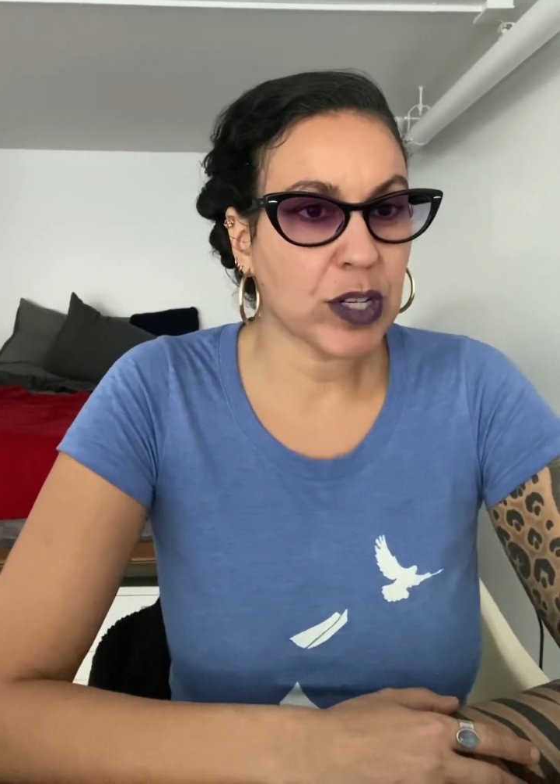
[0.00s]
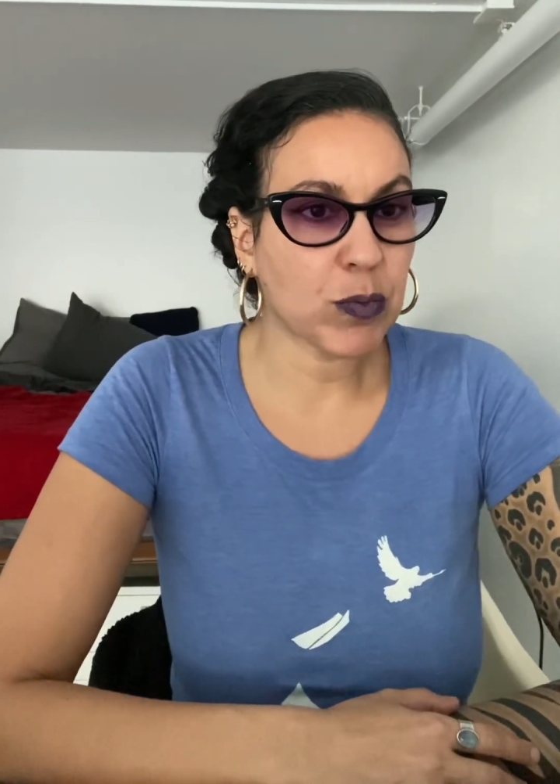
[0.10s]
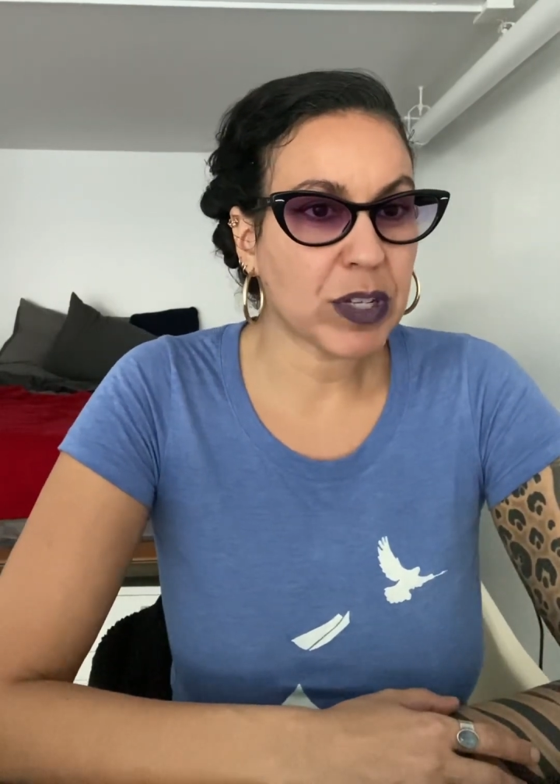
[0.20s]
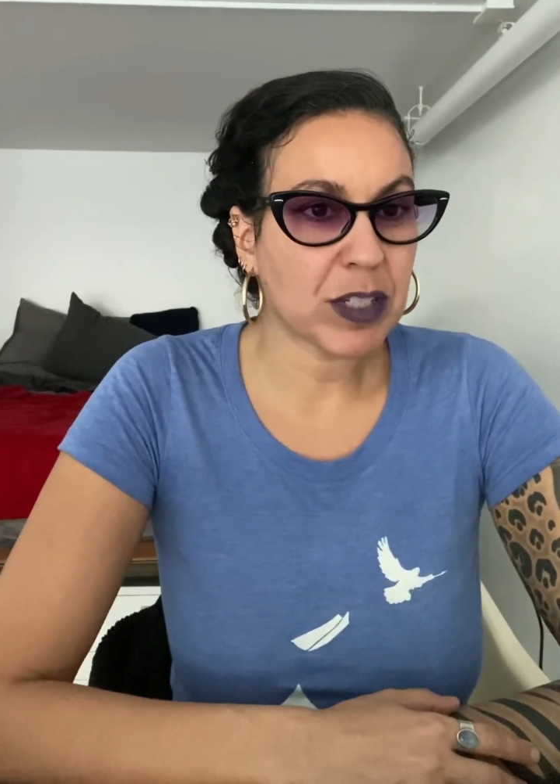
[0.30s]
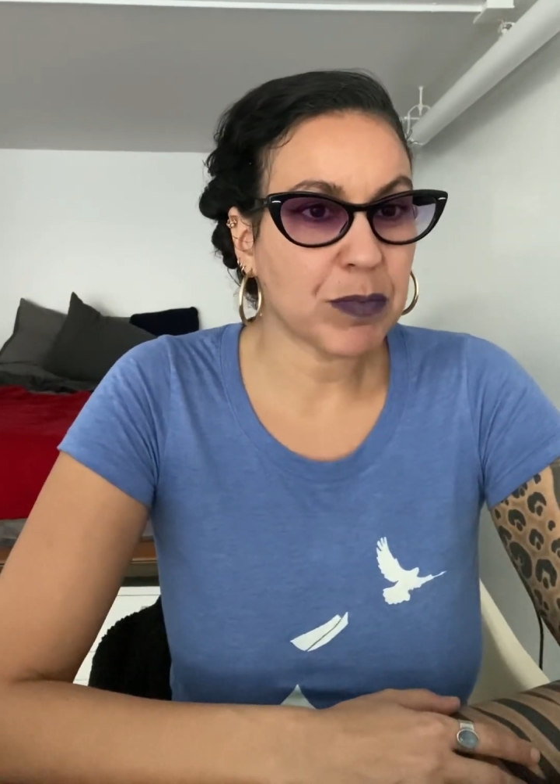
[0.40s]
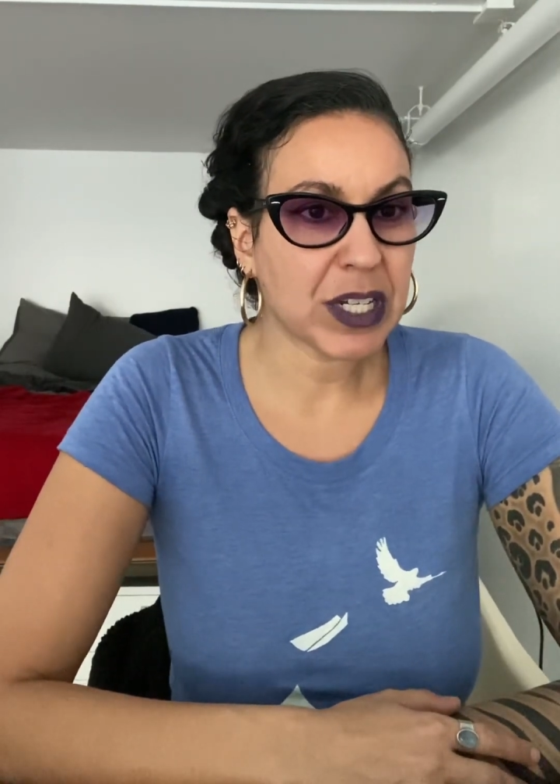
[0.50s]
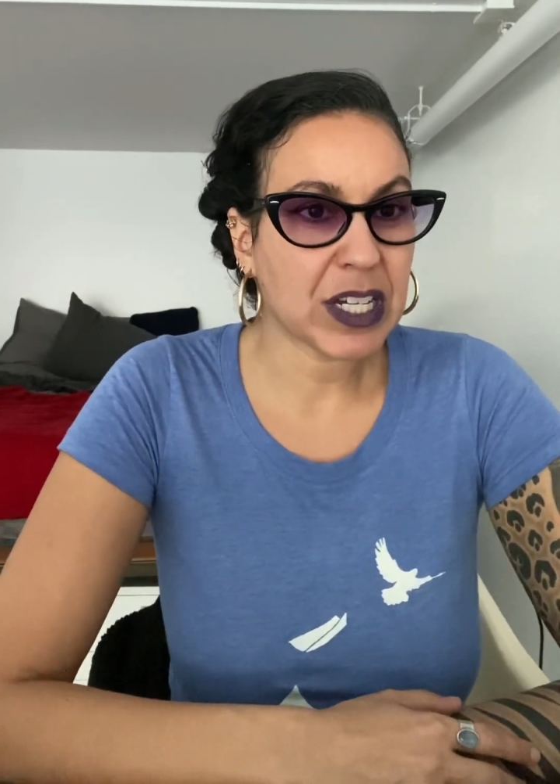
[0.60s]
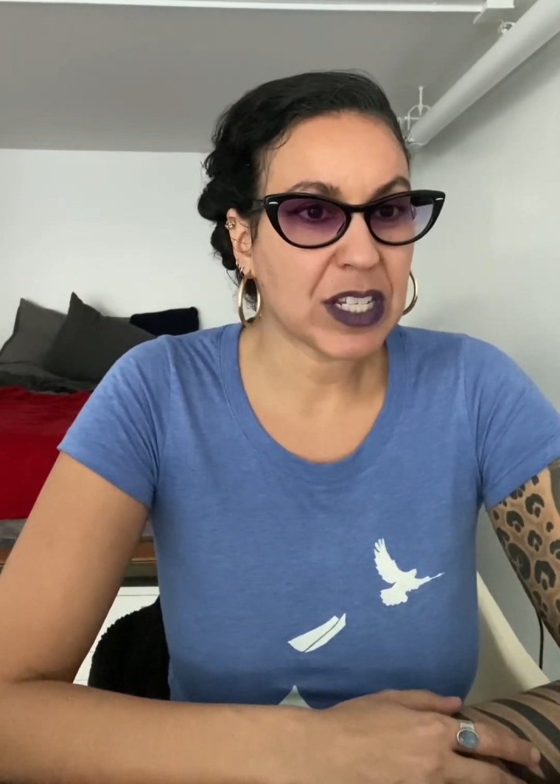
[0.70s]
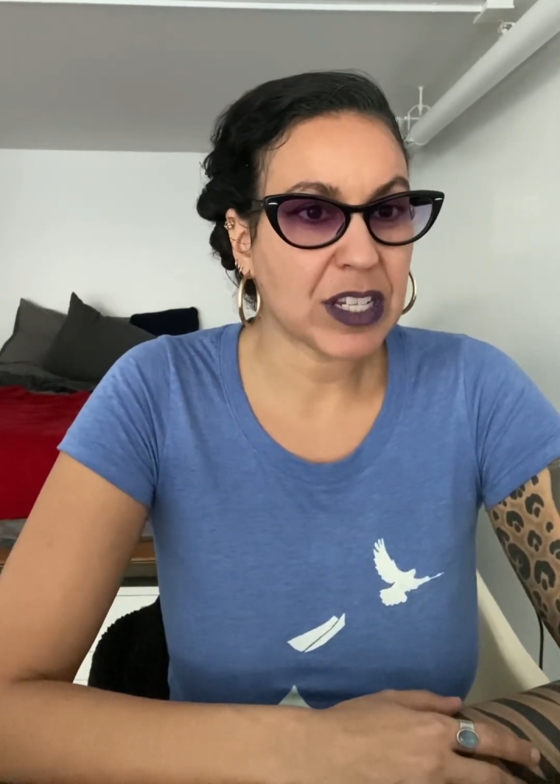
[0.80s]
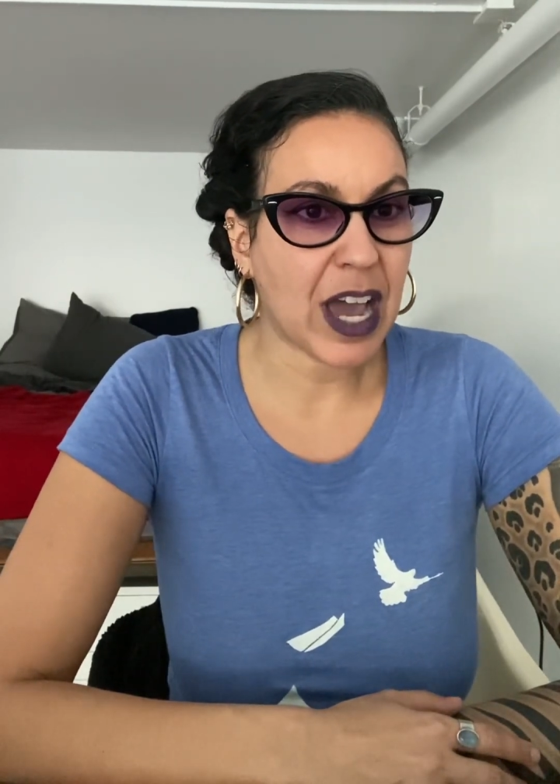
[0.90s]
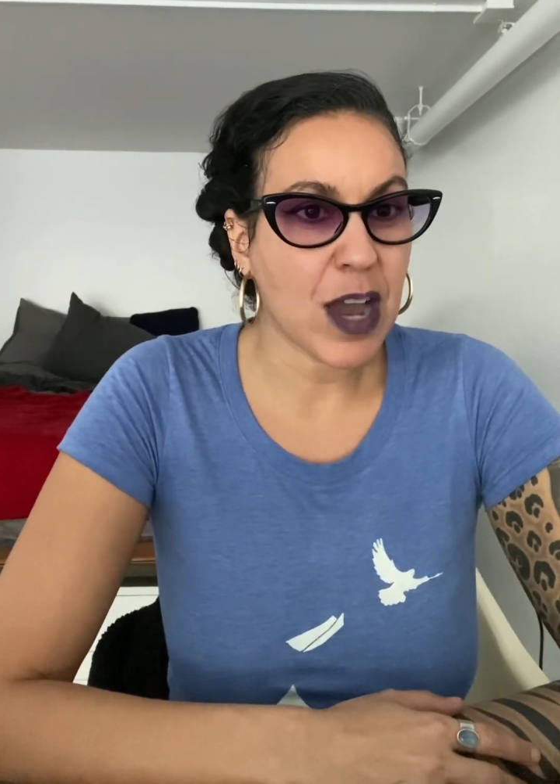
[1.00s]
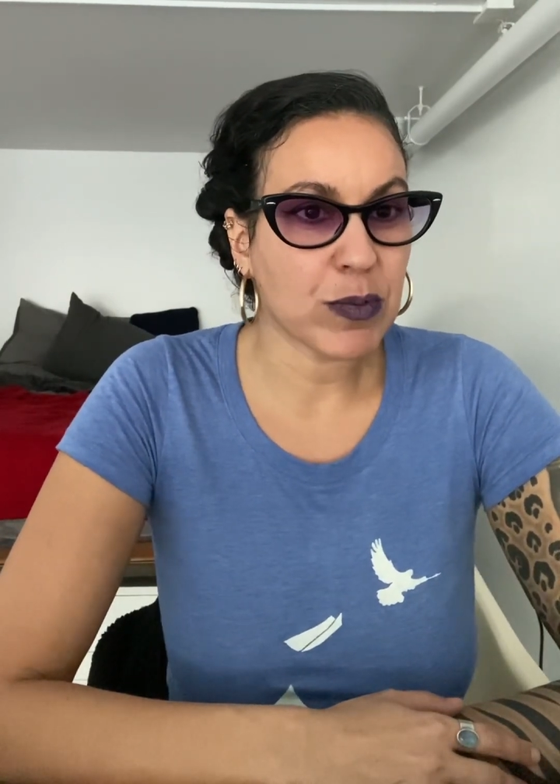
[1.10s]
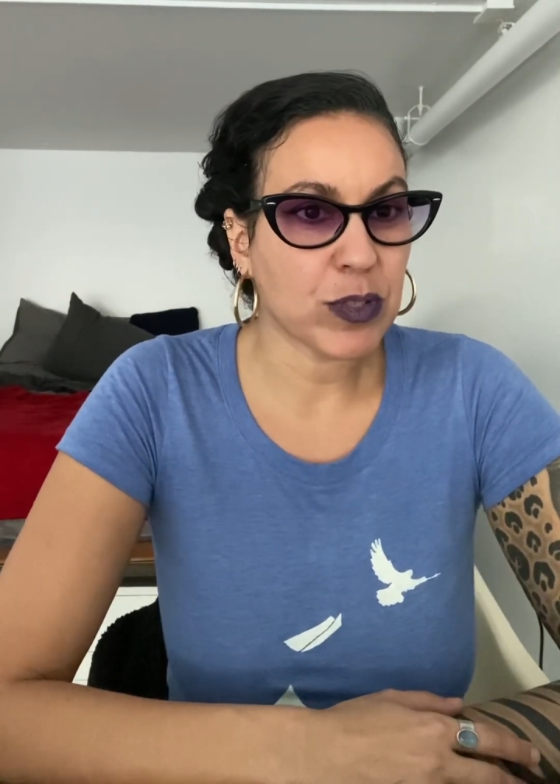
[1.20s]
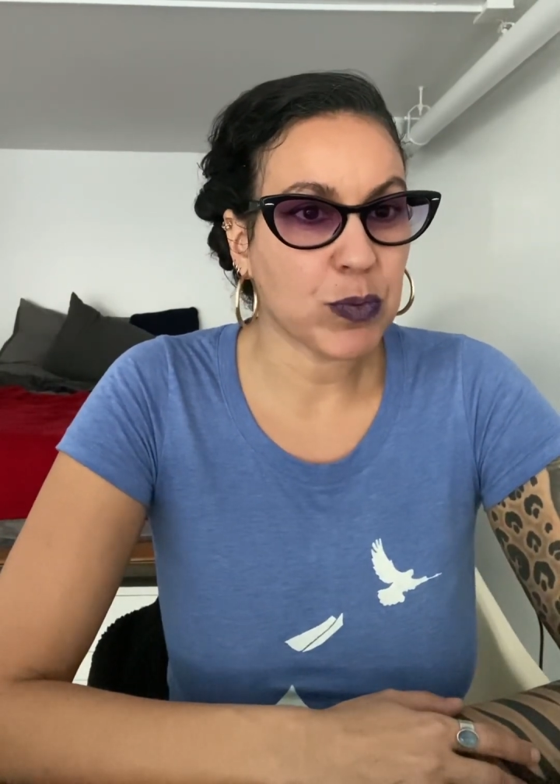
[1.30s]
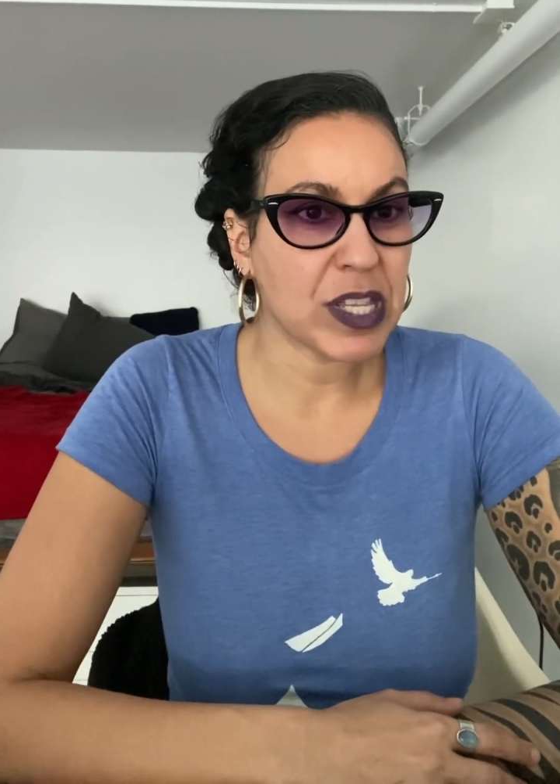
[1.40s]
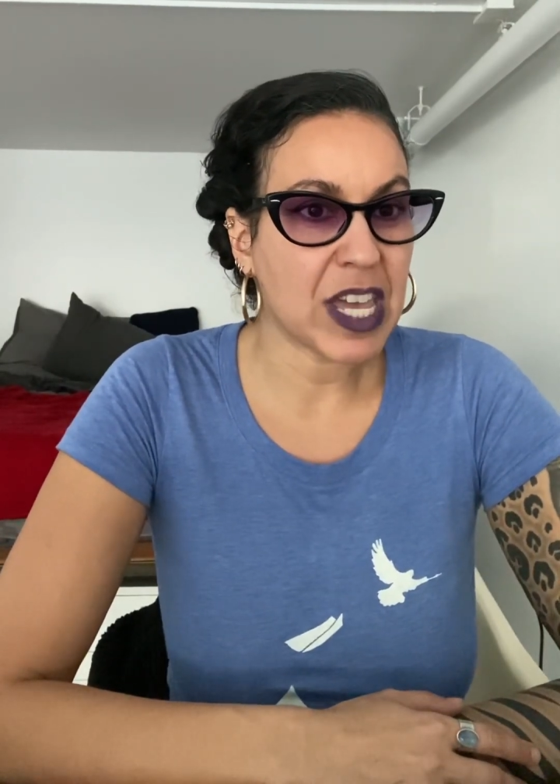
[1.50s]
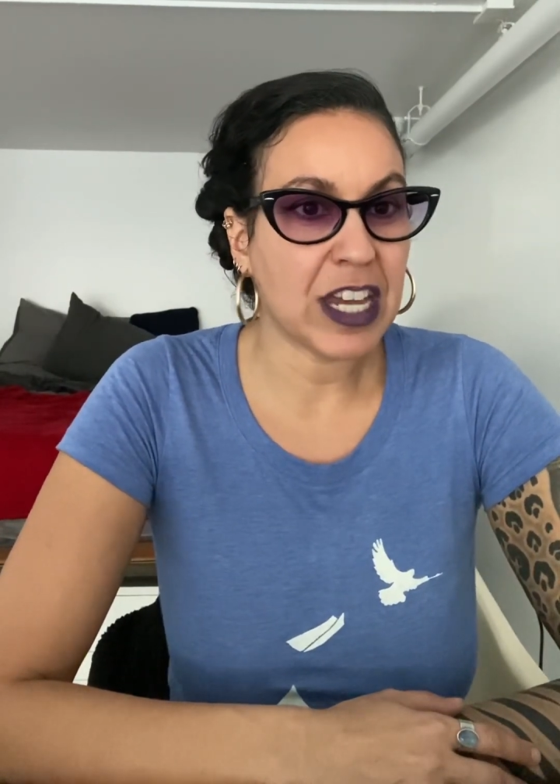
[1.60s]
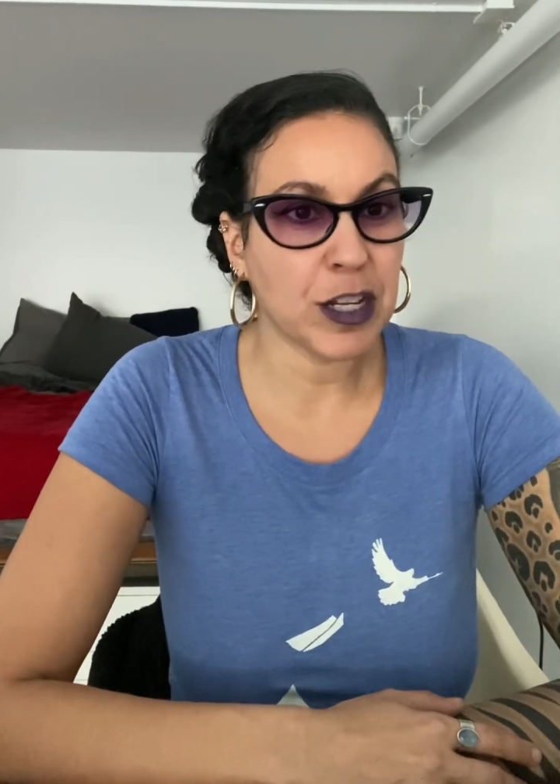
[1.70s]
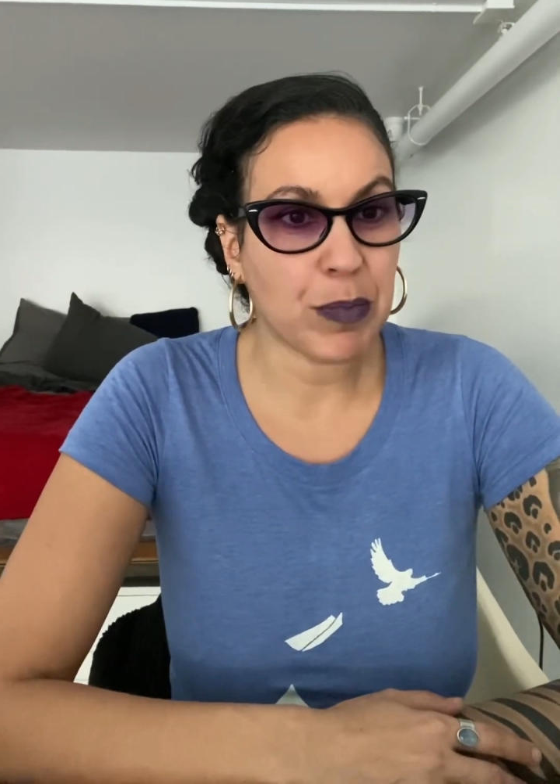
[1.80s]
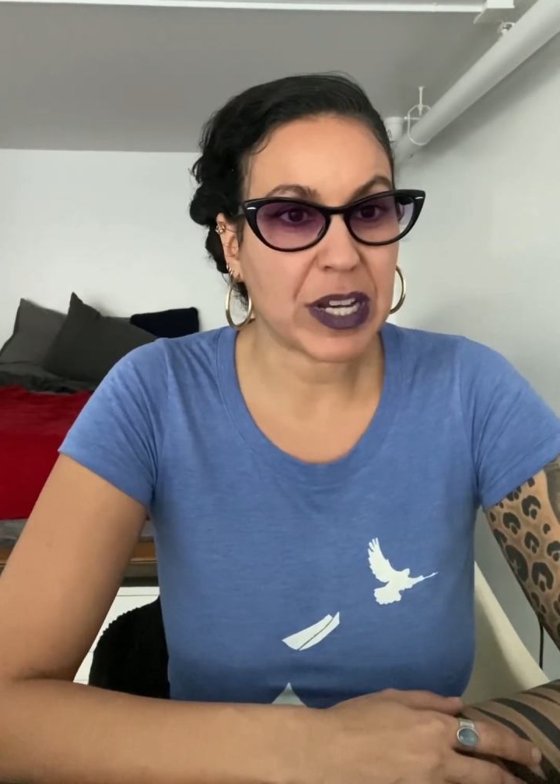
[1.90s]
It wasn't because I was with
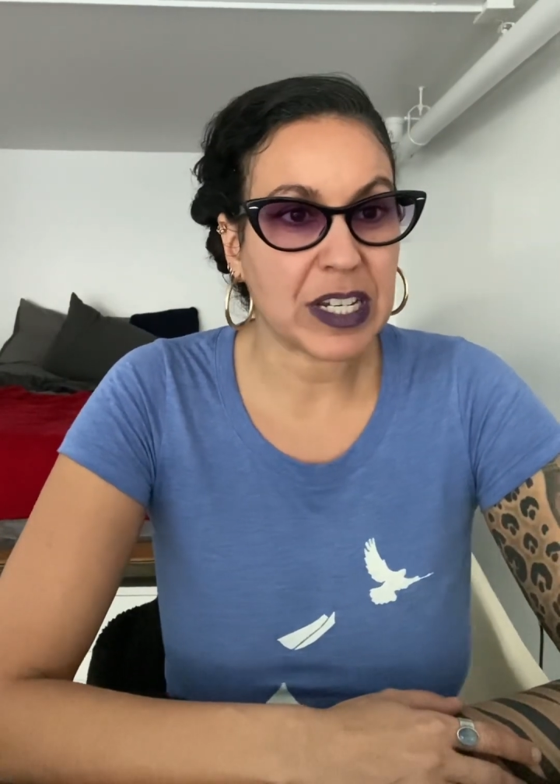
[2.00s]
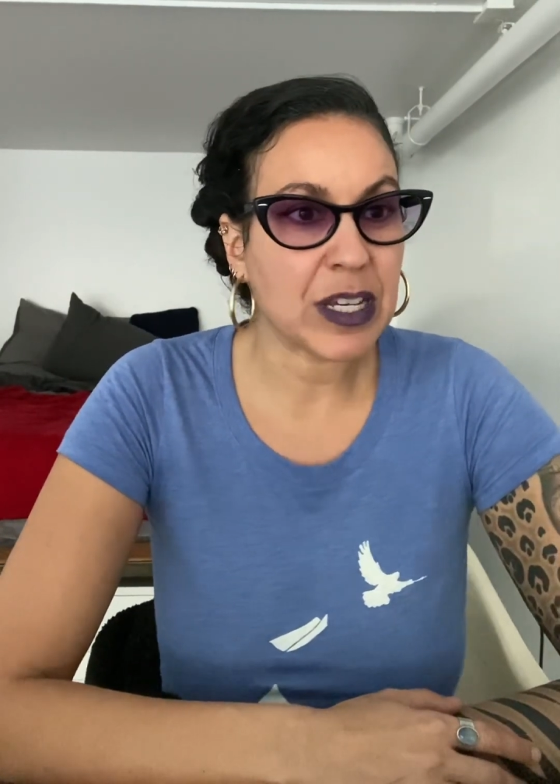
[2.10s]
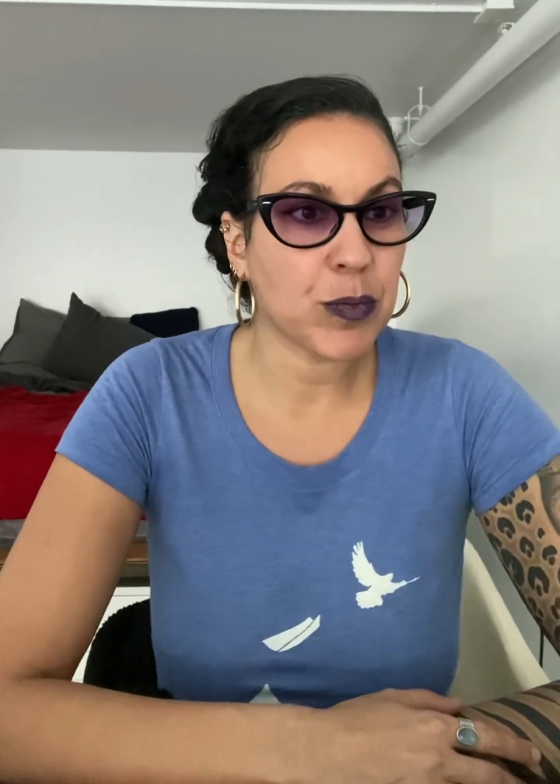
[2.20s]
anybody.